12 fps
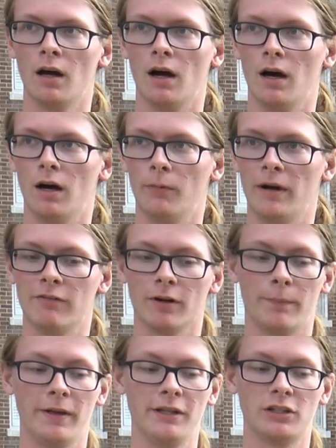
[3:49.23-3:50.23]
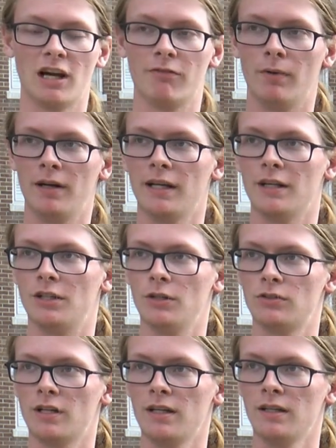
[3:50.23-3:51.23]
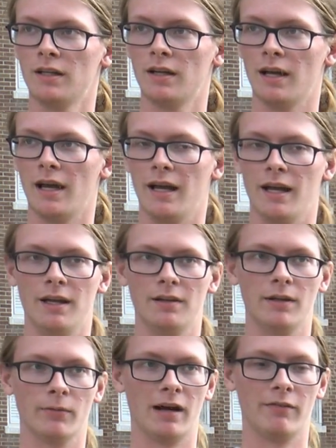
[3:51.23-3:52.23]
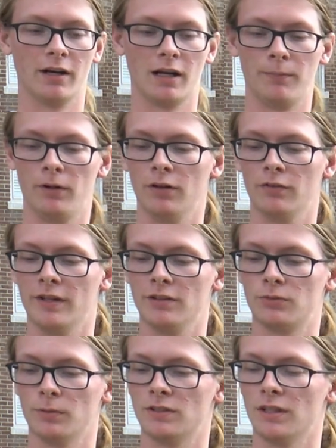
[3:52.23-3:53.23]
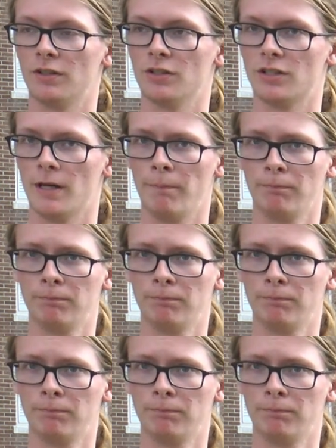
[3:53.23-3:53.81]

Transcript: Uh, we're having a penny drive Monday and Tuesday, and then we're having a couple other events Wednesday and Thursday.